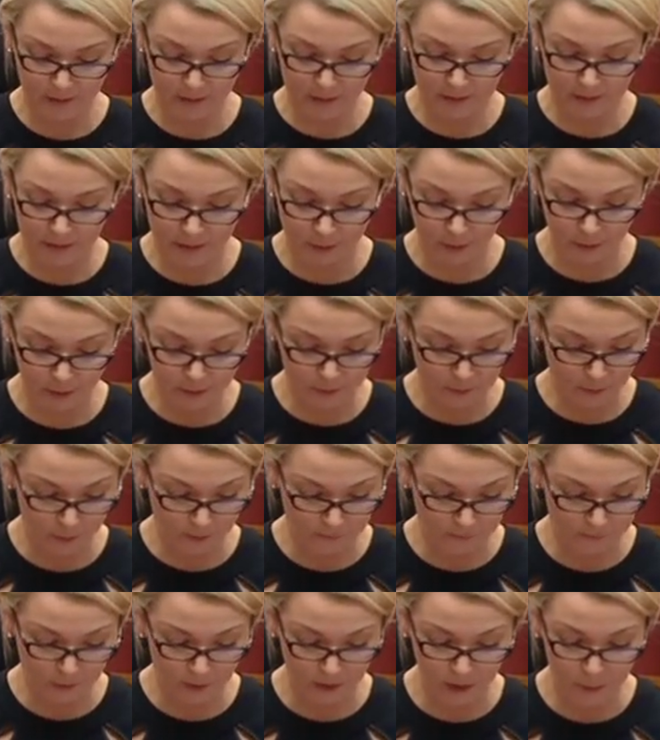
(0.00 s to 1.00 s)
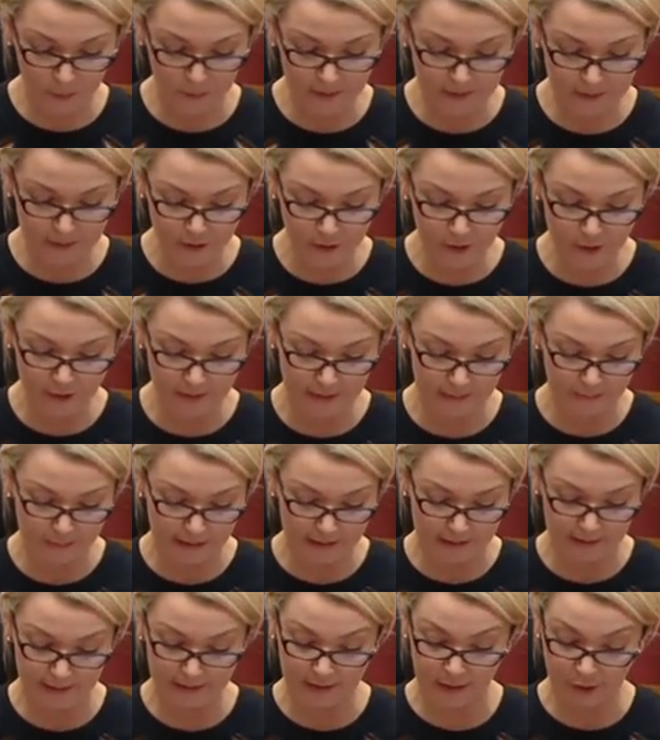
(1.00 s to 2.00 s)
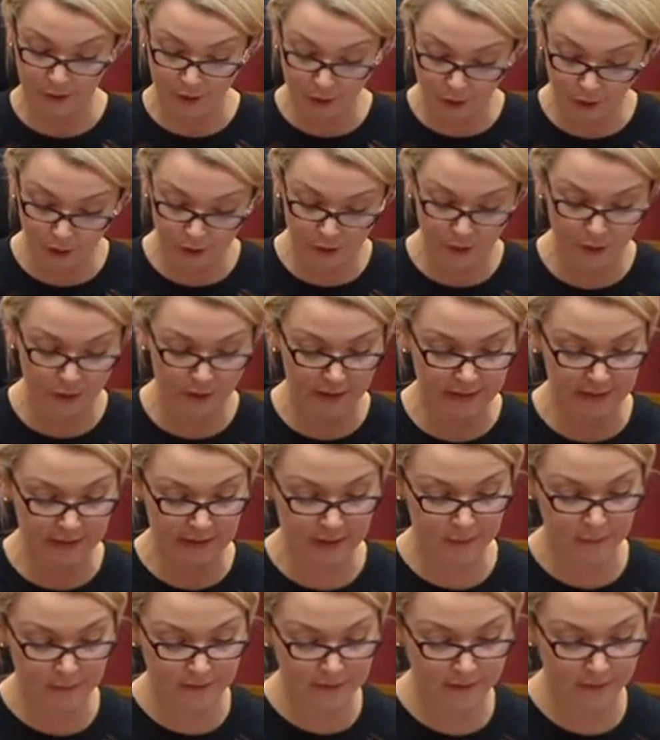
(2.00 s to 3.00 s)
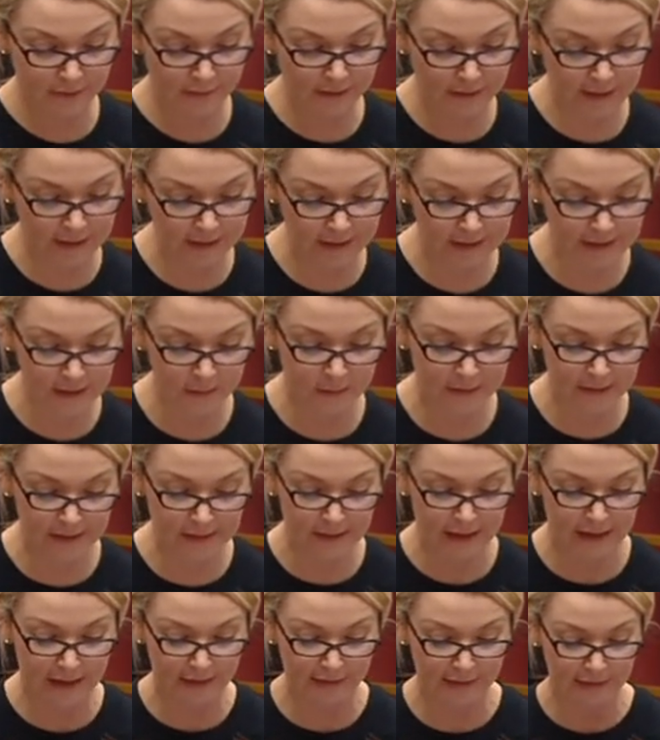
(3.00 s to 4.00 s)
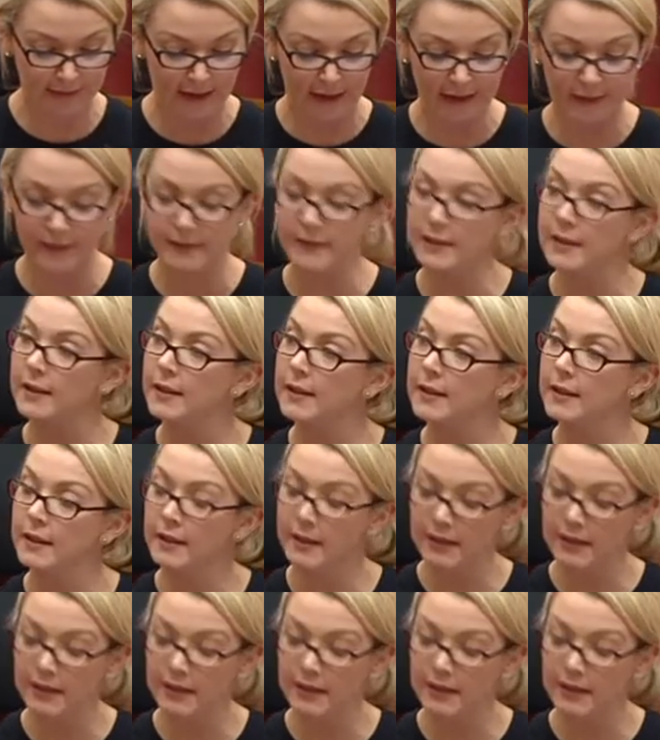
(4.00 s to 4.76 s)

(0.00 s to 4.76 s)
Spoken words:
that cross-portfolio Indigenous matters are not shown as a specific estimates day in the calendar,